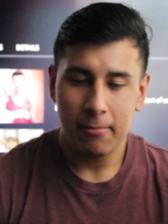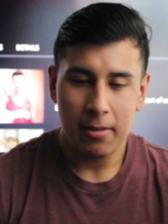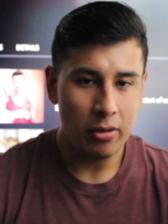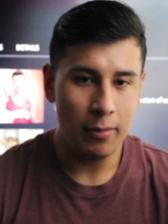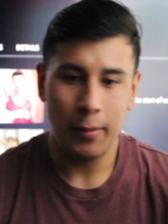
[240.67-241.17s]

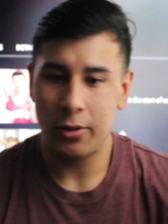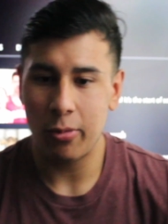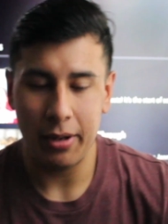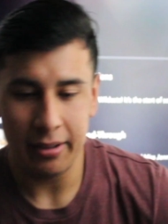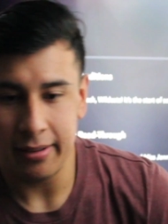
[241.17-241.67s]
some people just
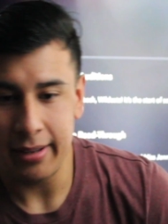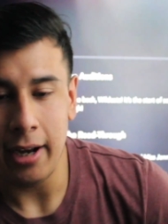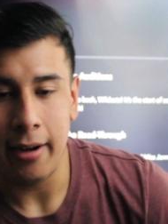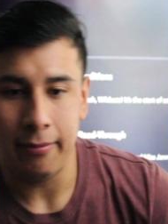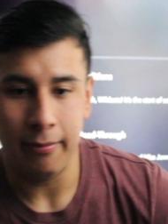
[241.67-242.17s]
want to take the day
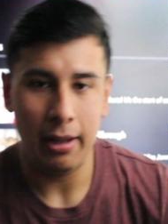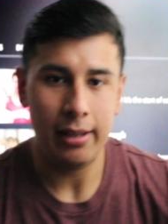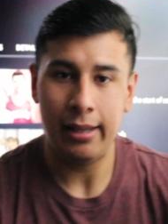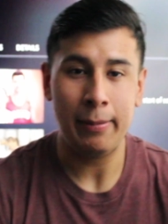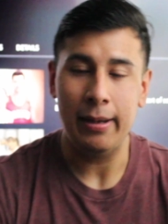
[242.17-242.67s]
off.
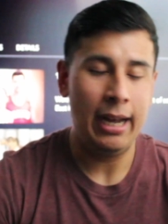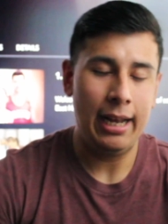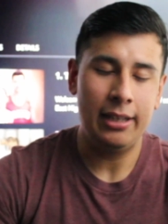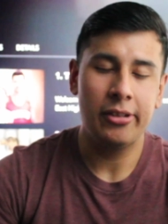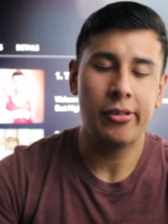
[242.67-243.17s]
Like me, I,
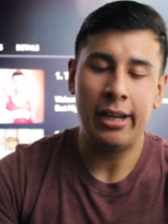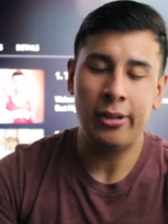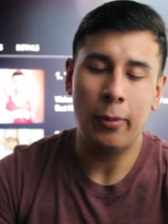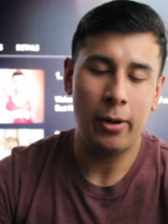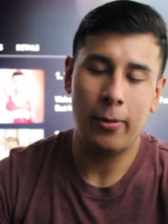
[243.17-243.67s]
I just, I don't
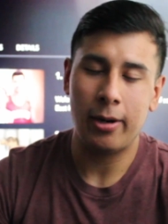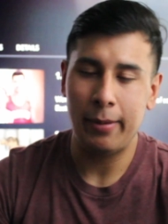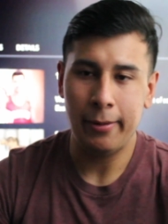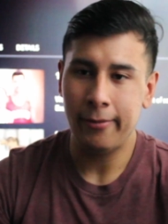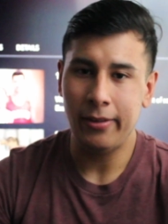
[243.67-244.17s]
want to work on
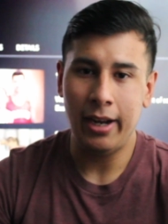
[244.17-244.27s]
my birthday.